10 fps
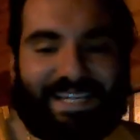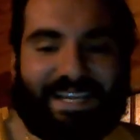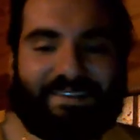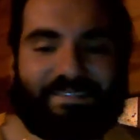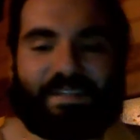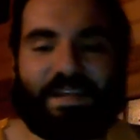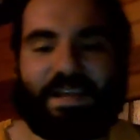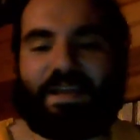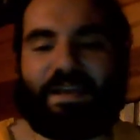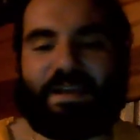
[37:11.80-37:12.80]
he goes,
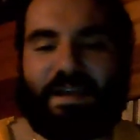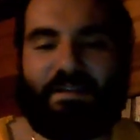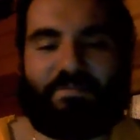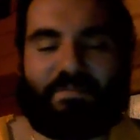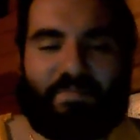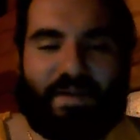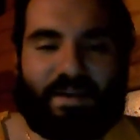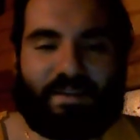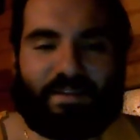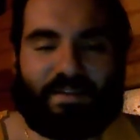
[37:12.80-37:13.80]
every
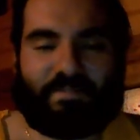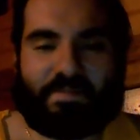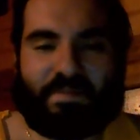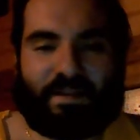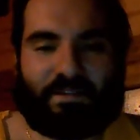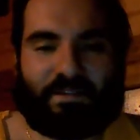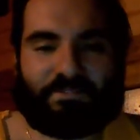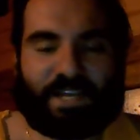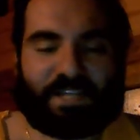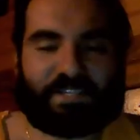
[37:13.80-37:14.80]
man on
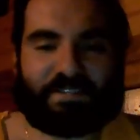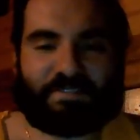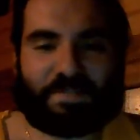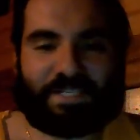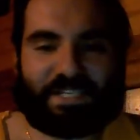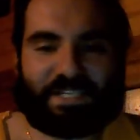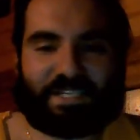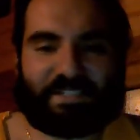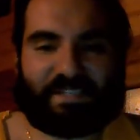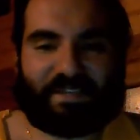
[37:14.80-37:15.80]
Dragonstone wanted to
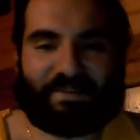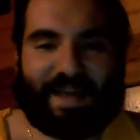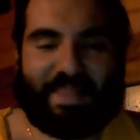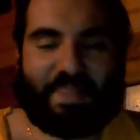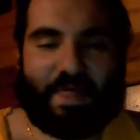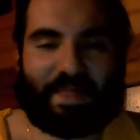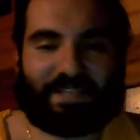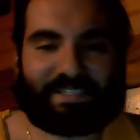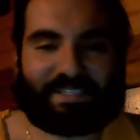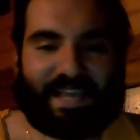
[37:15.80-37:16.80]
kiss you, and then they
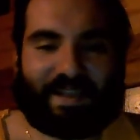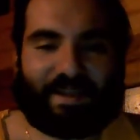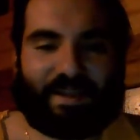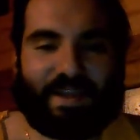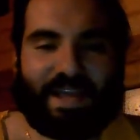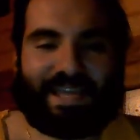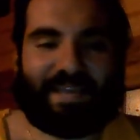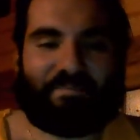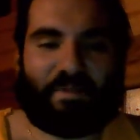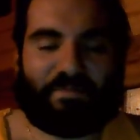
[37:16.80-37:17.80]
just like
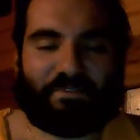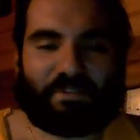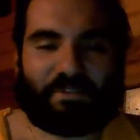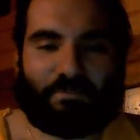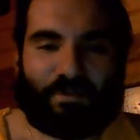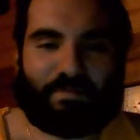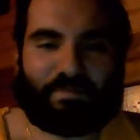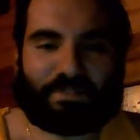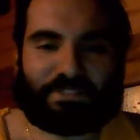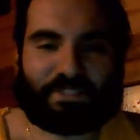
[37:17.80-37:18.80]
keep the music rolling,
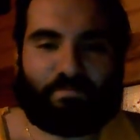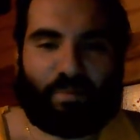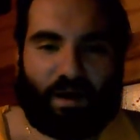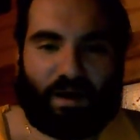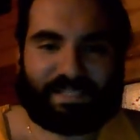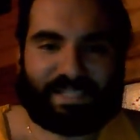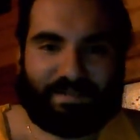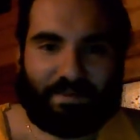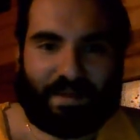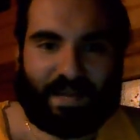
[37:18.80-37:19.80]
but just pause it,
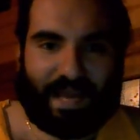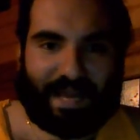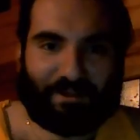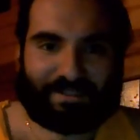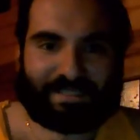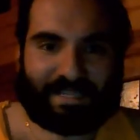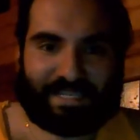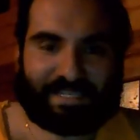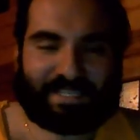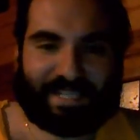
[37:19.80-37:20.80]
and it looks like
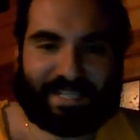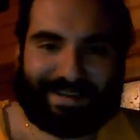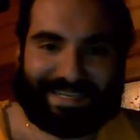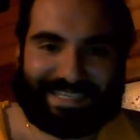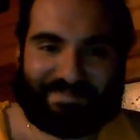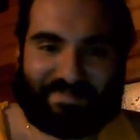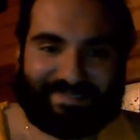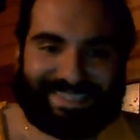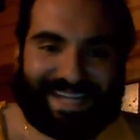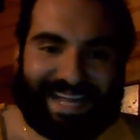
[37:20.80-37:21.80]
he's staring deep into
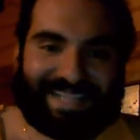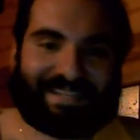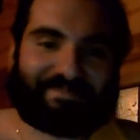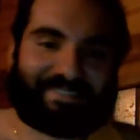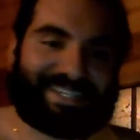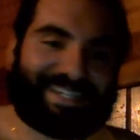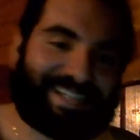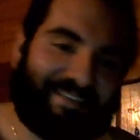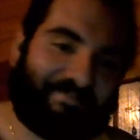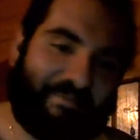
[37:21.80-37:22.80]
his eyes after he says,
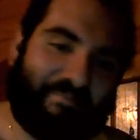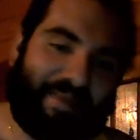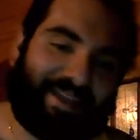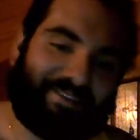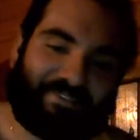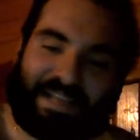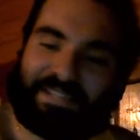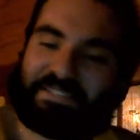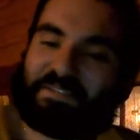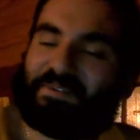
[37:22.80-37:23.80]
every man in
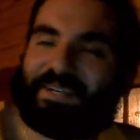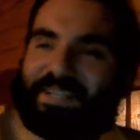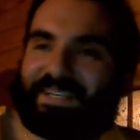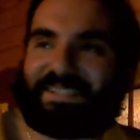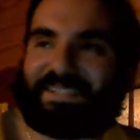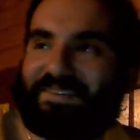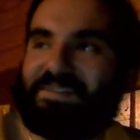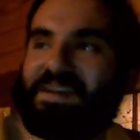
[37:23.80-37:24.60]
Dragonstone wanted to kiss you,